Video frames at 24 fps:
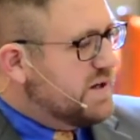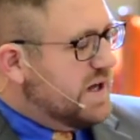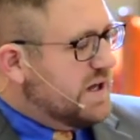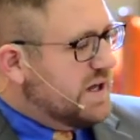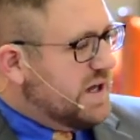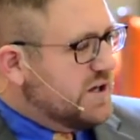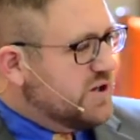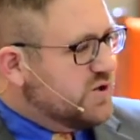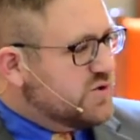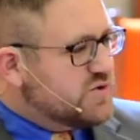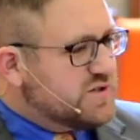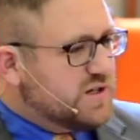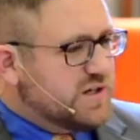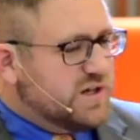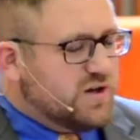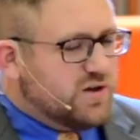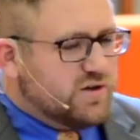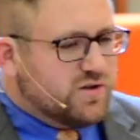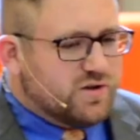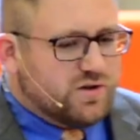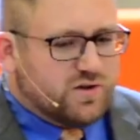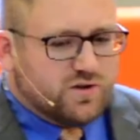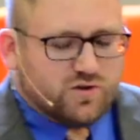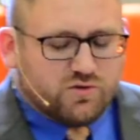I used to
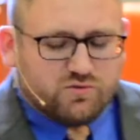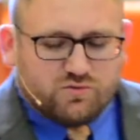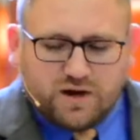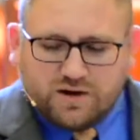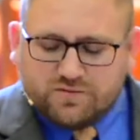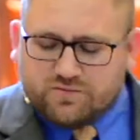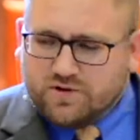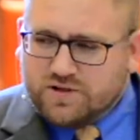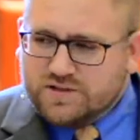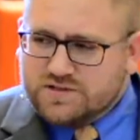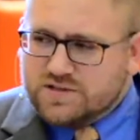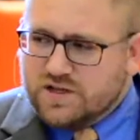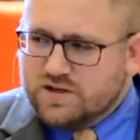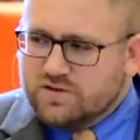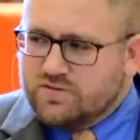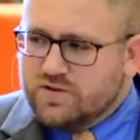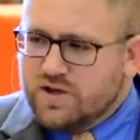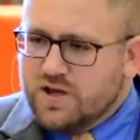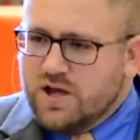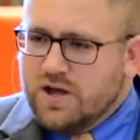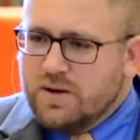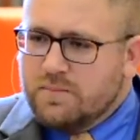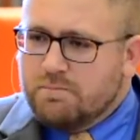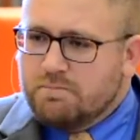hear the, the reference of
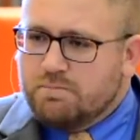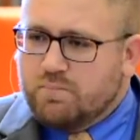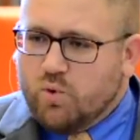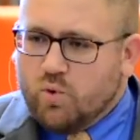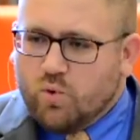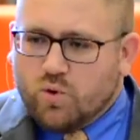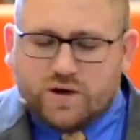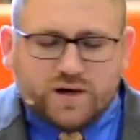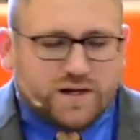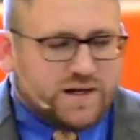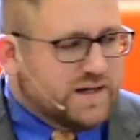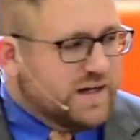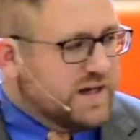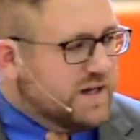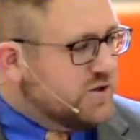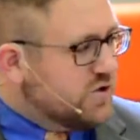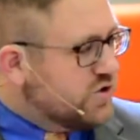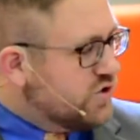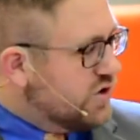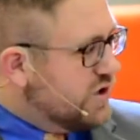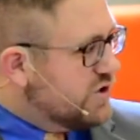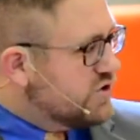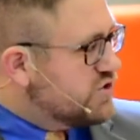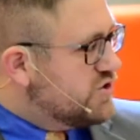born-again
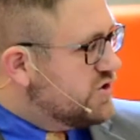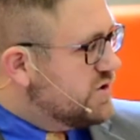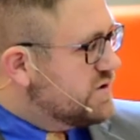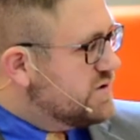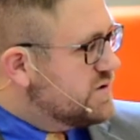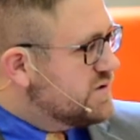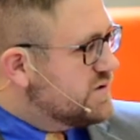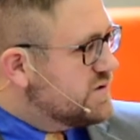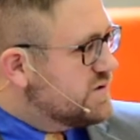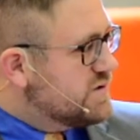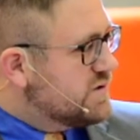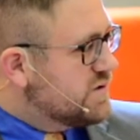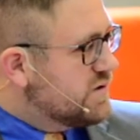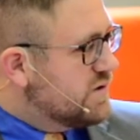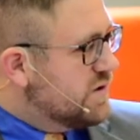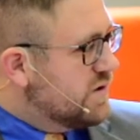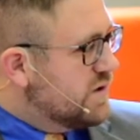Christians,